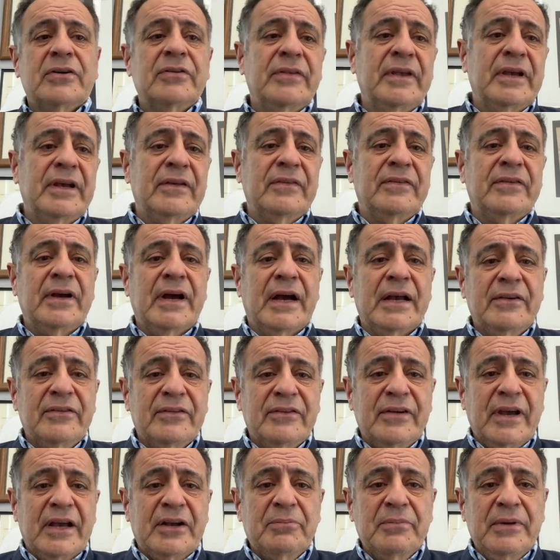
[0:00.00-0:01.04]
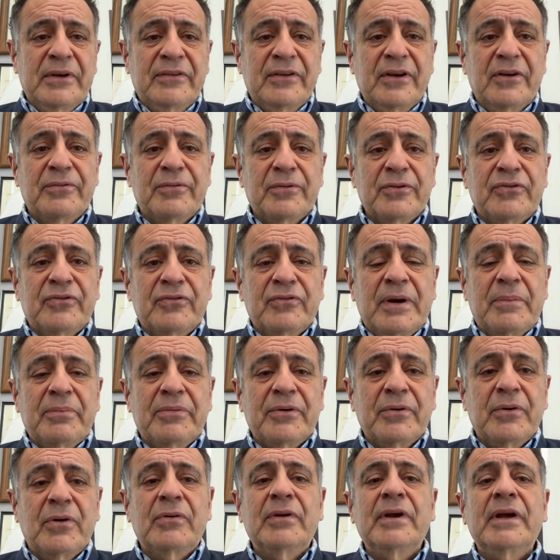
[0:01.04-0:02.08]
They can say, "I checked myself for strep
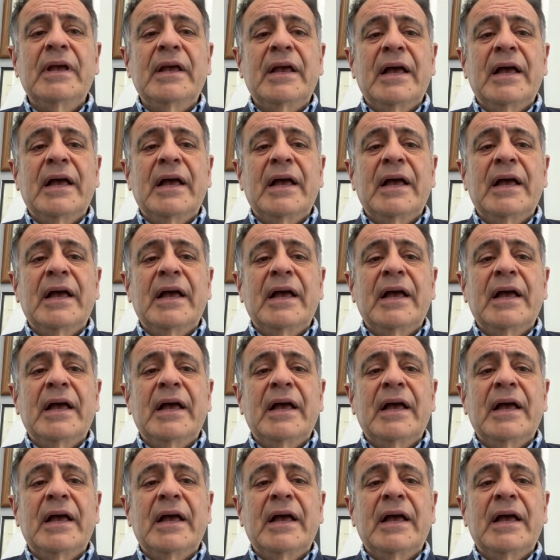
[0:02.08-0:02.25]
throat.